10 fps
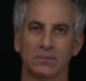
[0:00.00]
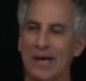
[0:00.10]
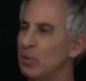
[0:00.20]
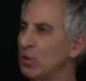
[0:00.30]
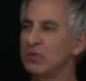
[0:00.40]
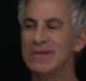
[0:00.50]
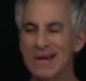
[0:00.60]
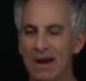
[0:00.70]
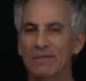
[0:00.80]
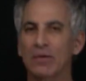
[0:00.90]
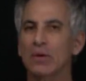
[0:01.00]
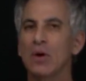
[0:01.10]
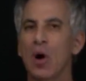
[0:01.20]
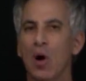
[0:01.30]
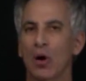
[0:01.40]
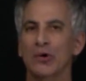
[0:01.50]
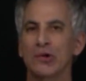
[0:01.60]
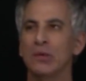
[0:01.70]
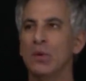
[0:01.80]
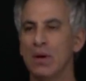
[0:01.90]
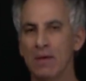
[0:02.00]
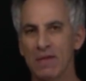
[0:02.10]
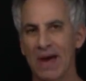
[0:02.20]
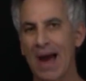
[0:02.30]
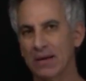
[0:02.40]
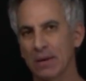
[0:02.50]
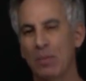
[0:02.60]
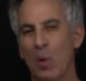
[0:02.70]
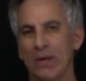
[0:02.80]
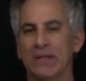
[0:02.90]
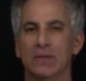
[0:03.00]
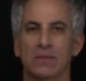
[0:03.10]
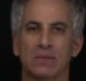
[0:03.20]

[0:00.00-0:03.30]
I will never argue that point.